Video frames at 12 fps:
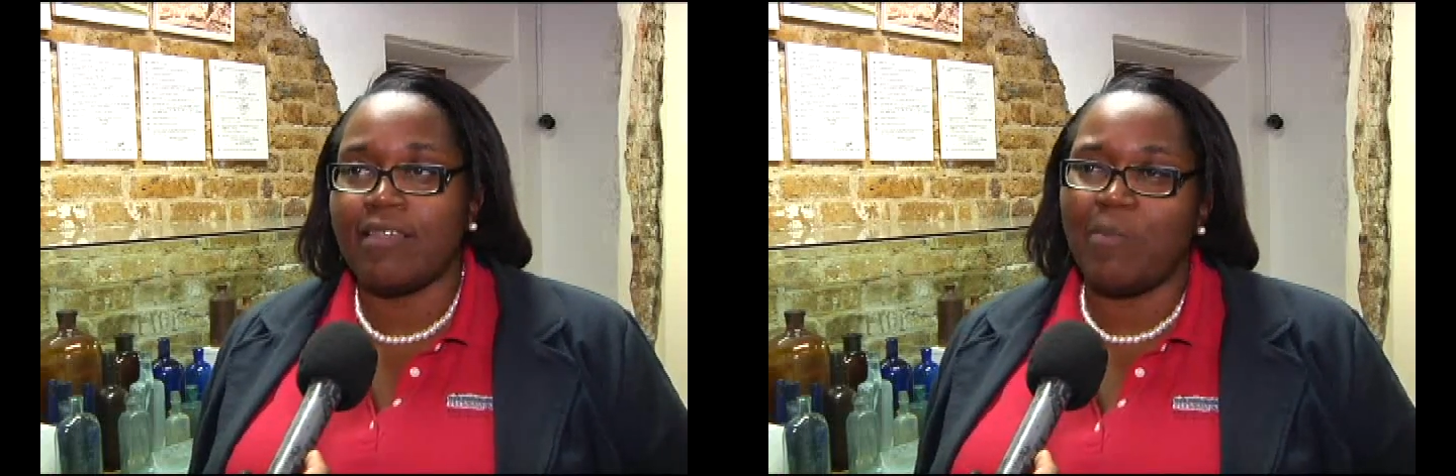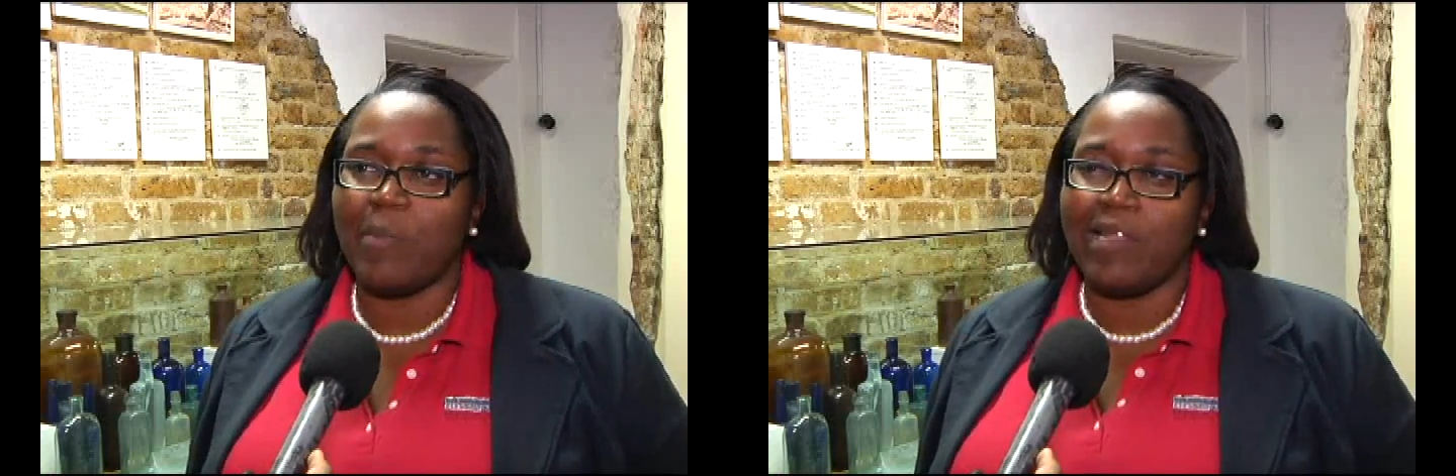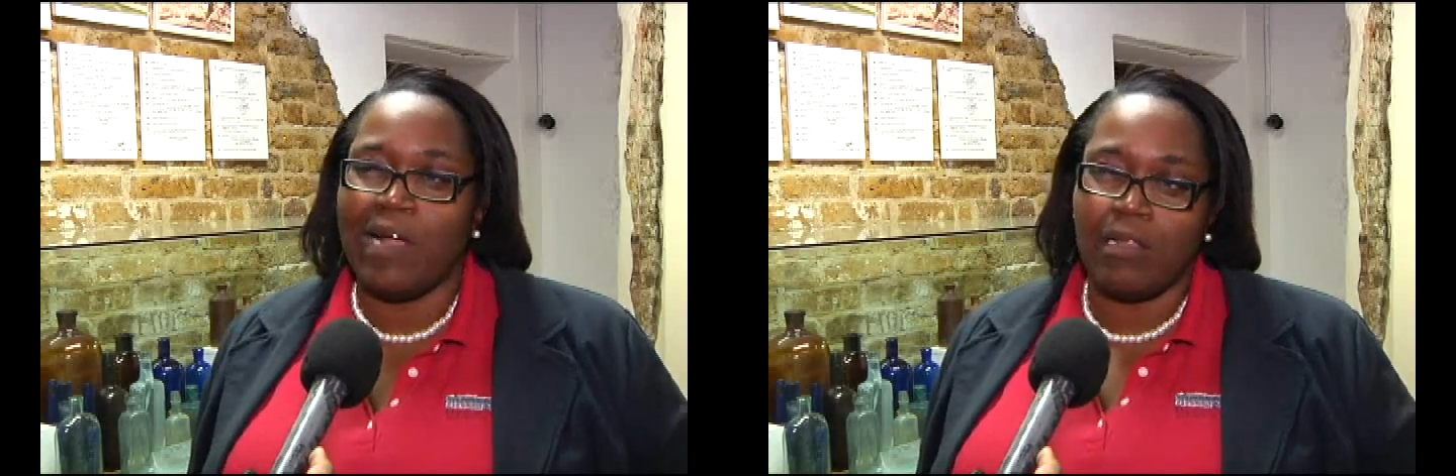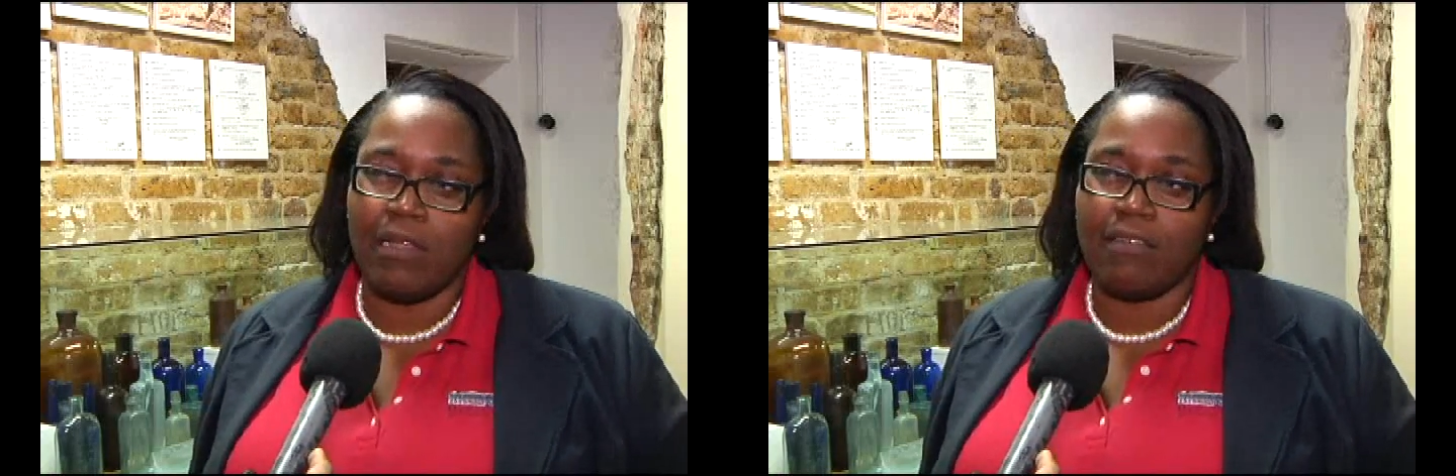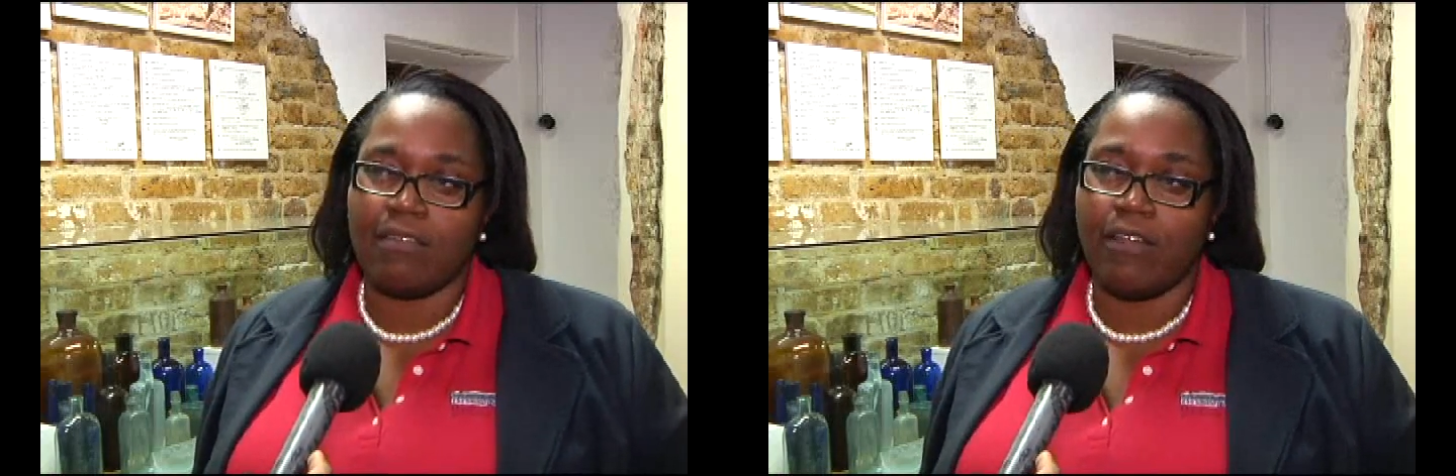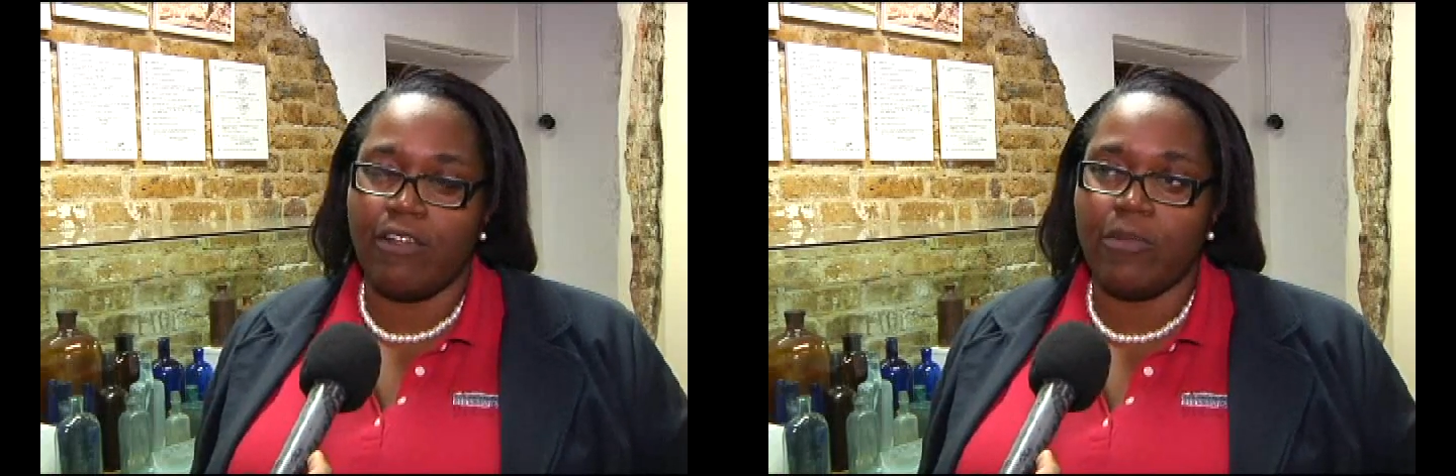that may not
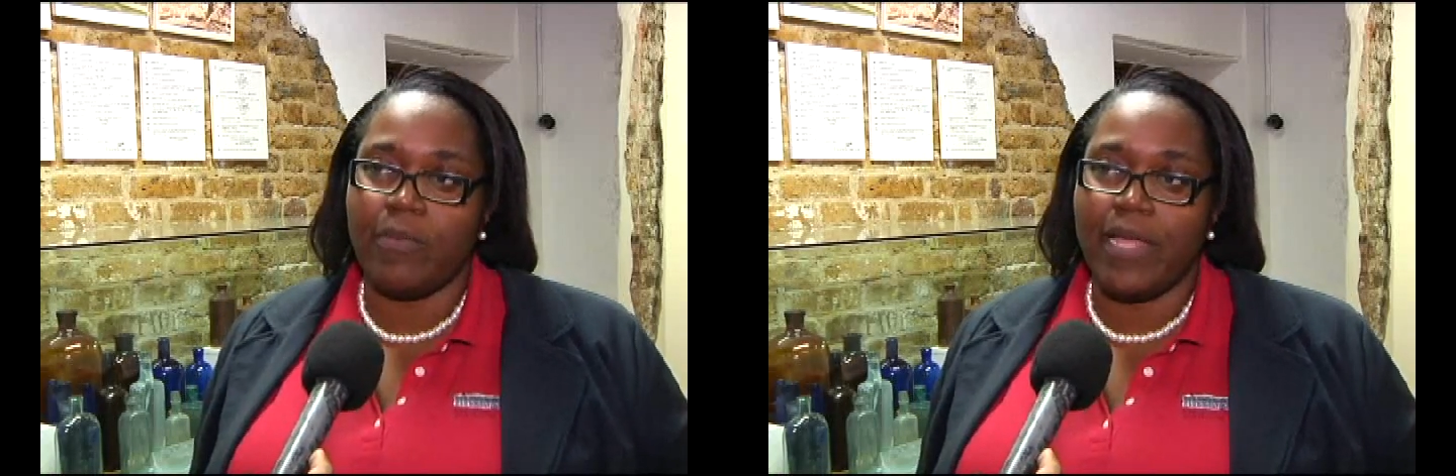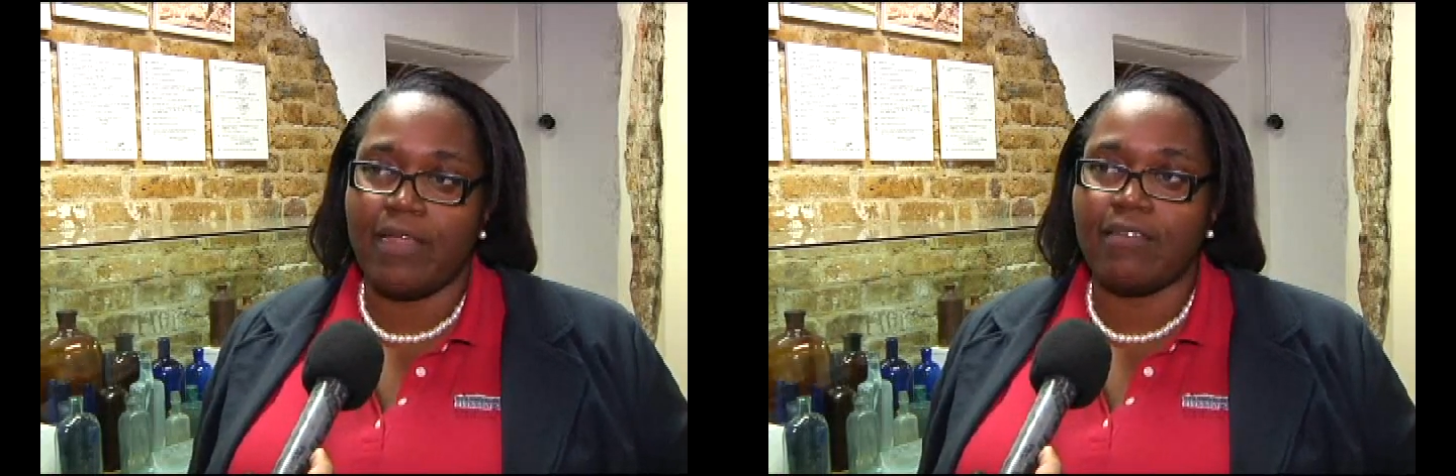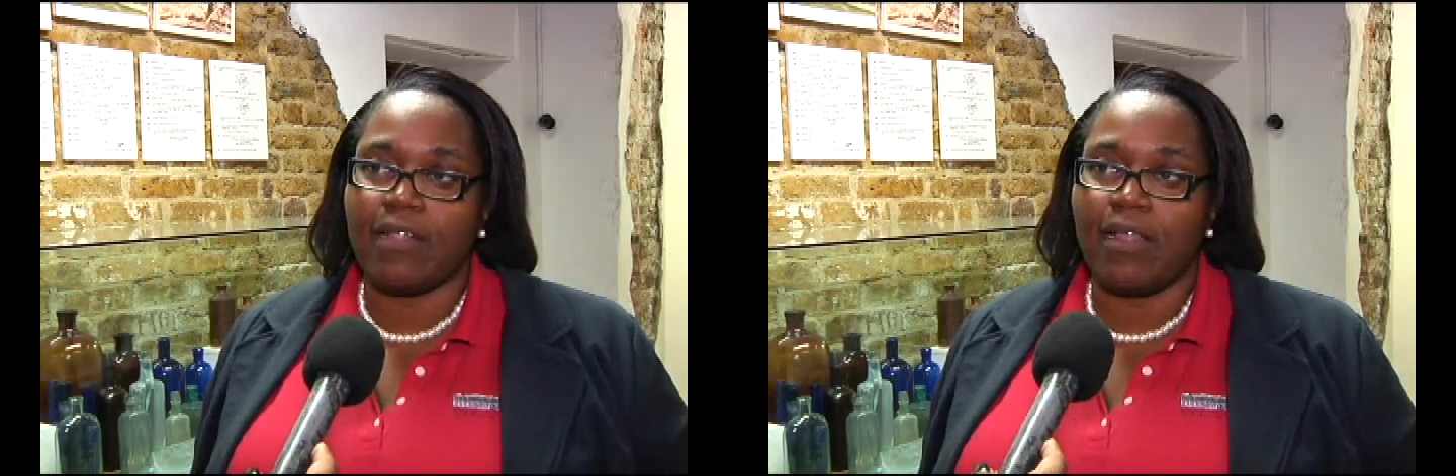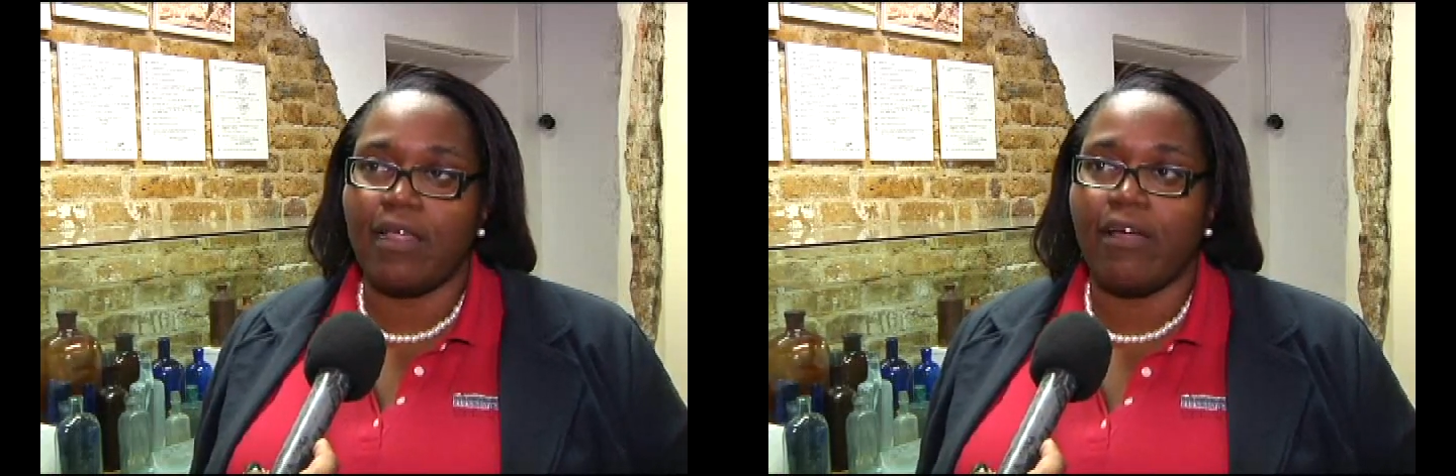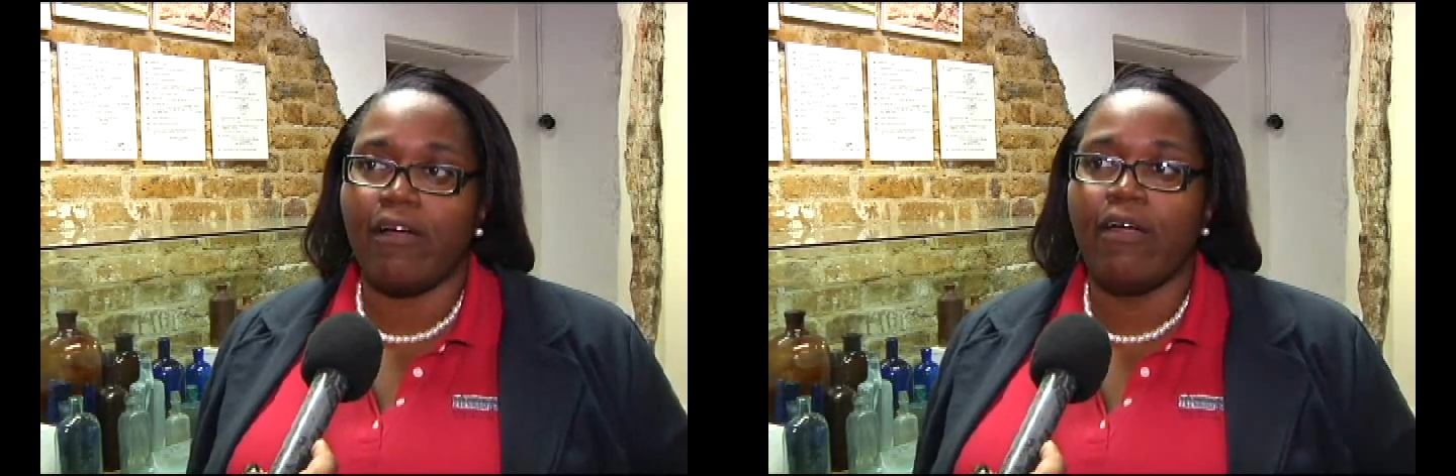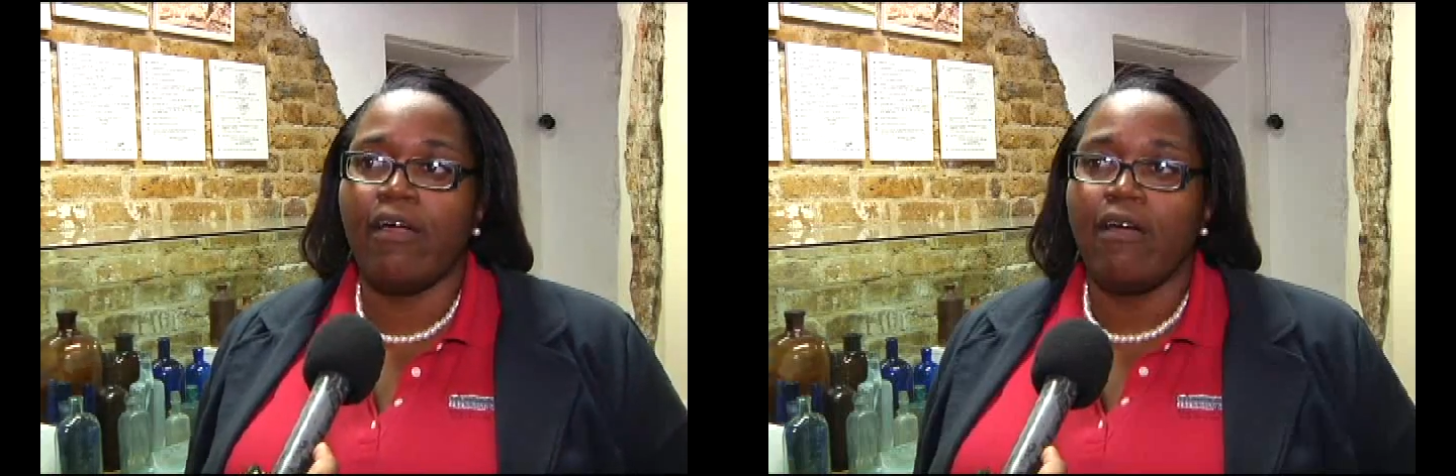necessarily be as
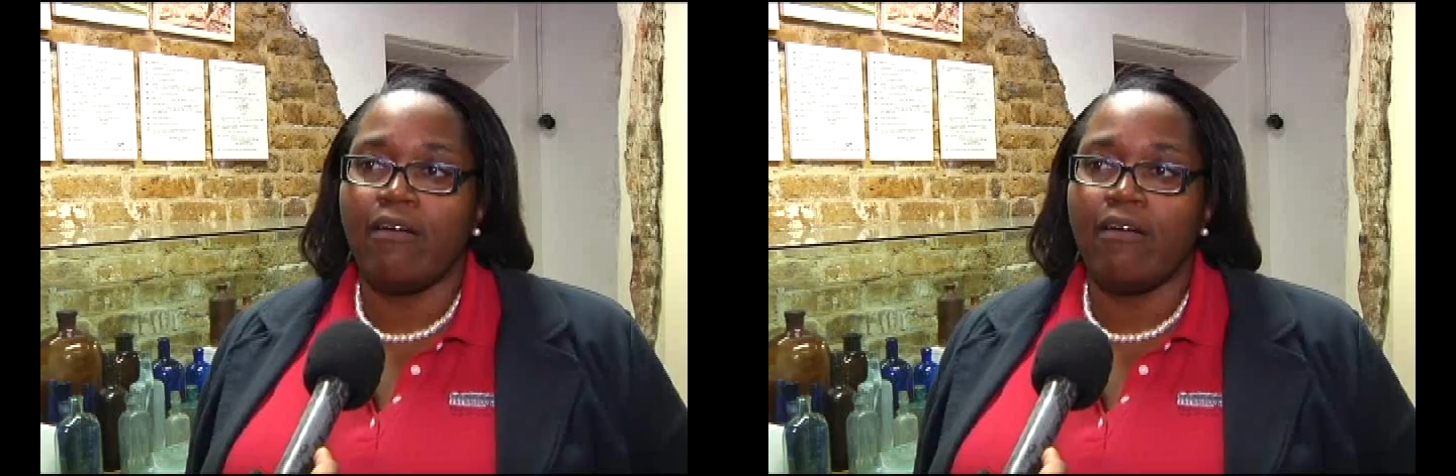clear